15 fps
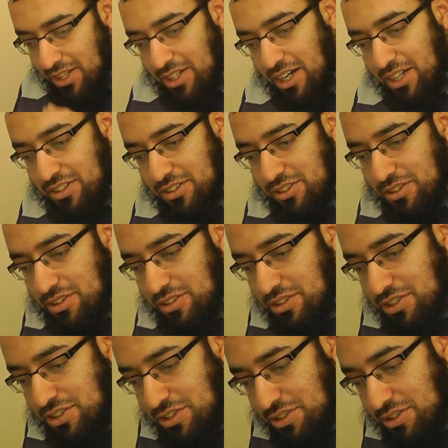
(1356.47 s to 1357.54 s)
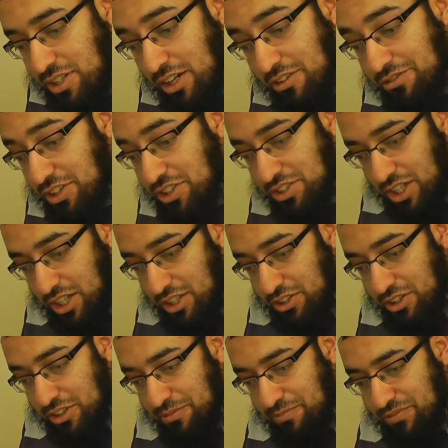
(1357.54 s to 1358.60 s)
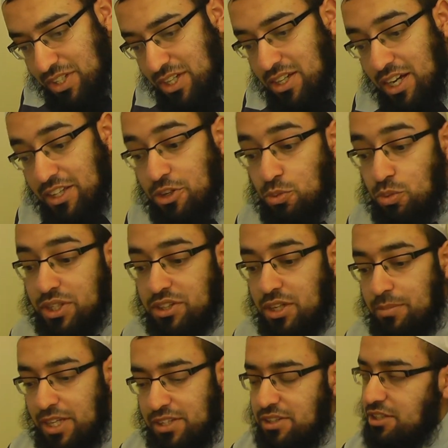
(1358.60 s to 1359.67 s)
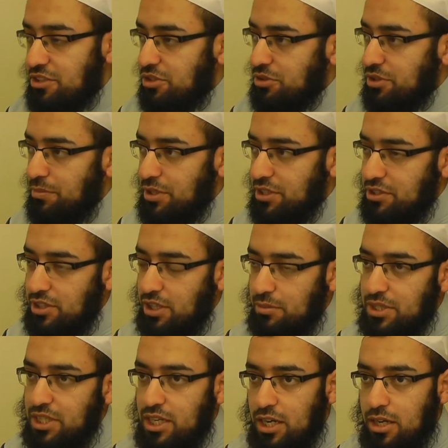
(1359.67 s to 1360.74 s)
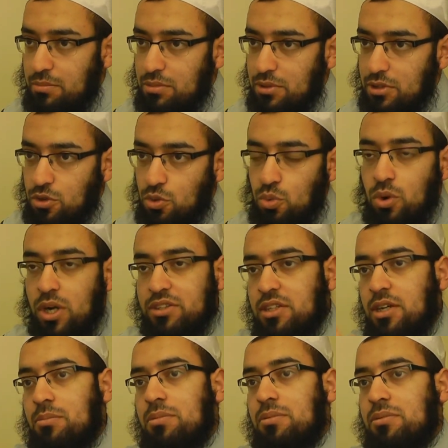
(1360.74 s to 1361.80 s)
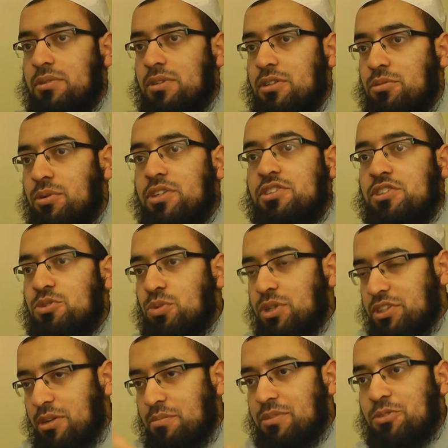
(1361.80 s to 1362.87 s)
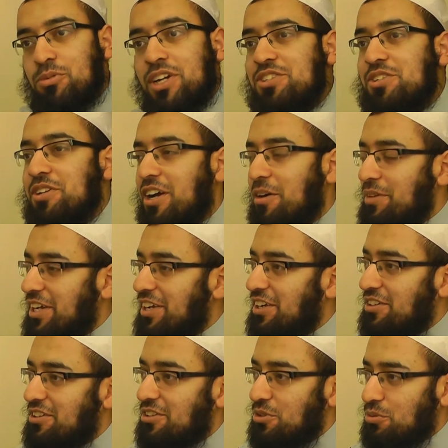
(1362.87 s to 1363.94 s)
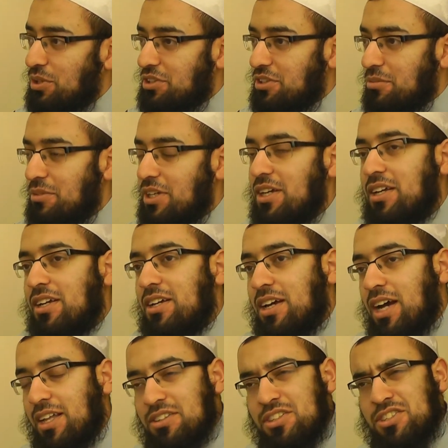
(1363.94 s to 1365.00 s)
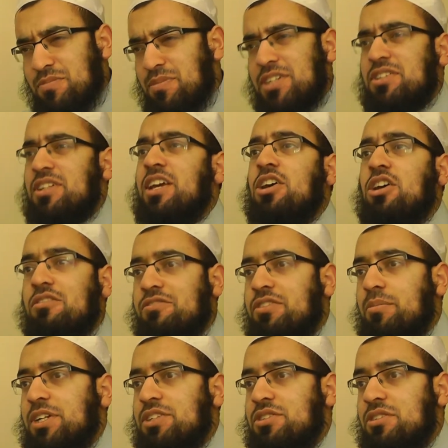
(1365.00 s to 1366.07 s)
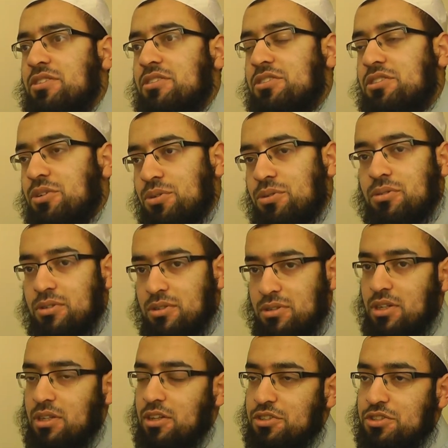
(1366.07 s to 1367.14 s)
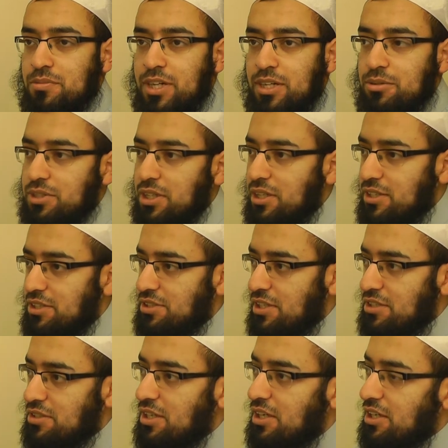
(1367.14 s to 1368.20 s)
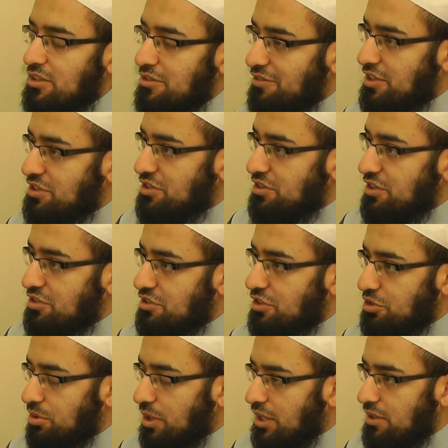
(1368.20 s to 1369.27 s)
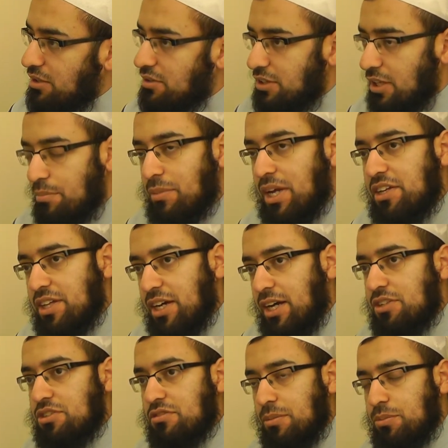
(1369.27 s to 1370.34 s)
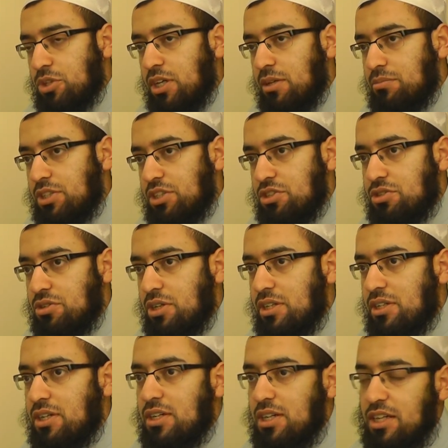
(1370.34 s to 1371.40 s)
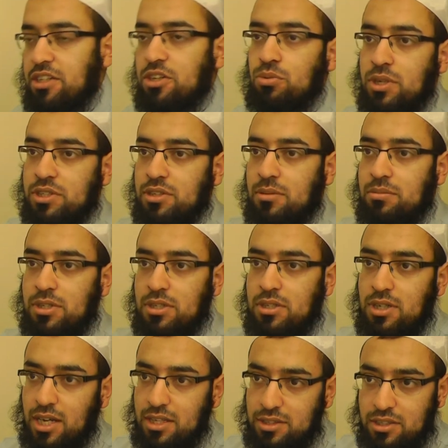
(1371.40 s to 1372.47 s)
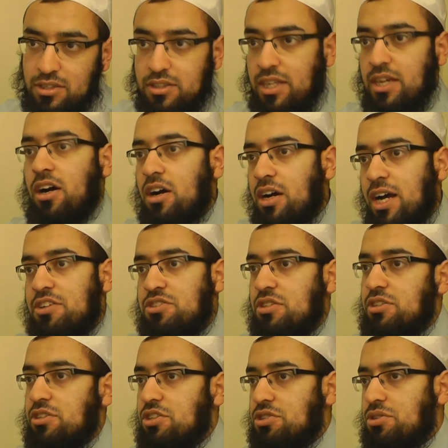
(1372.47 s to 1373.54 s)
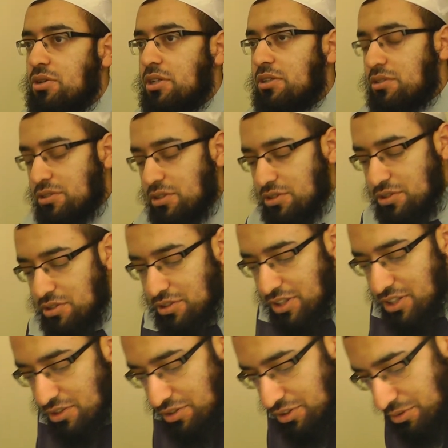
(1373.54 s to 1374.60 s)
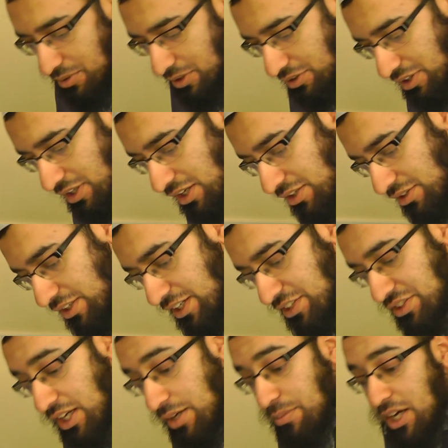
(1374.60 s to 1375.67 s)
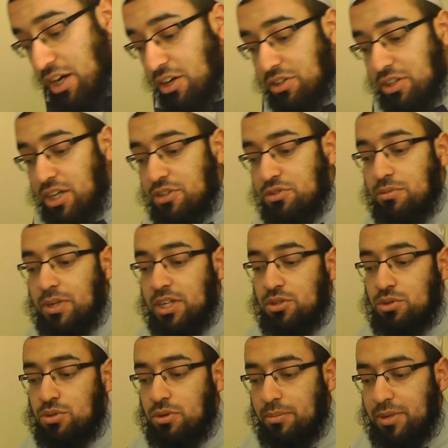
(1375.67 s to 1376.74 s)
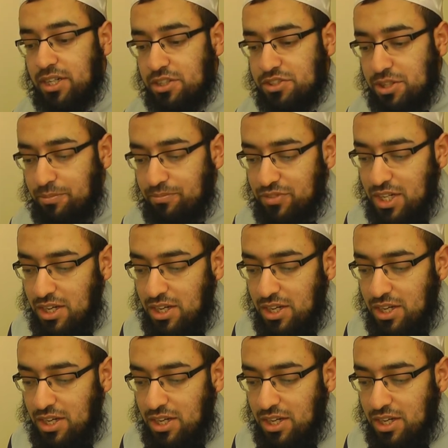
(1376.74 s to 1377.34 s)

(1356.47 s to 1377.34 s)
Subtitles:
And this is that first ayah done. And then watab at the end. So tabbat yada abi lahab, watab. What does this watab mean? Why does it come again? Watab. And this is basically a confirmation. So Allah subhanahu wa ta'ala, He says, first He does the dua that may the hands of Abu Lahab be destroyed, and then watab, and then they are actually destroyed. So this is the key thing we learn. The next ayah, ma aghna anhu maluhu wa ma kasab.